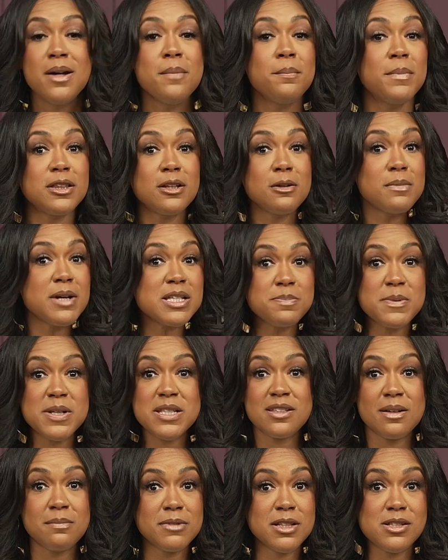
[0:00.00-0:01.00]
But there must be
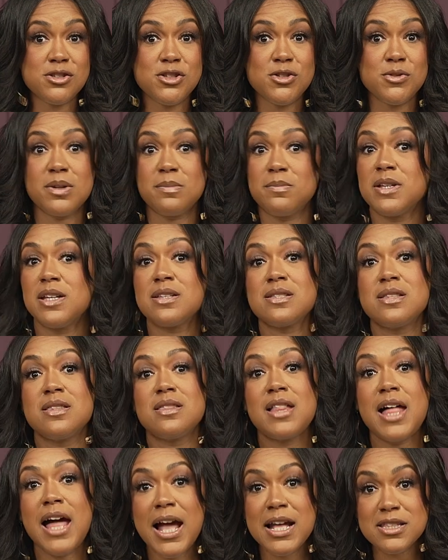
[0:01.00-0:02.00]
something to it because
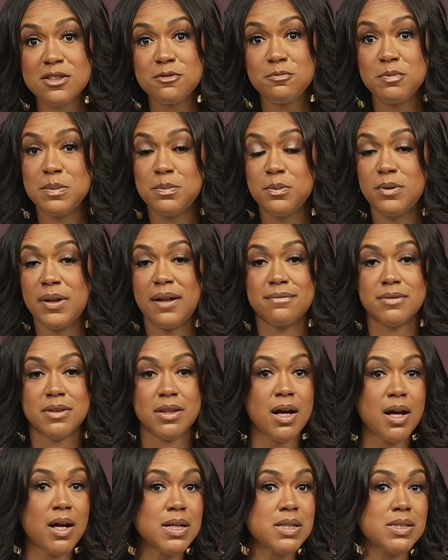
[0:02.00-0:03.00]
lots of people have
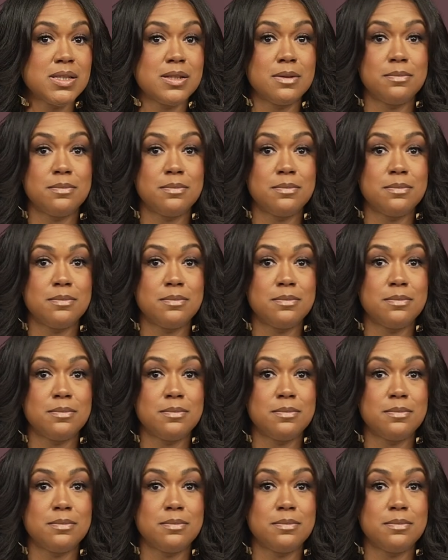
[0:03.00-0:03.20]
thoughts,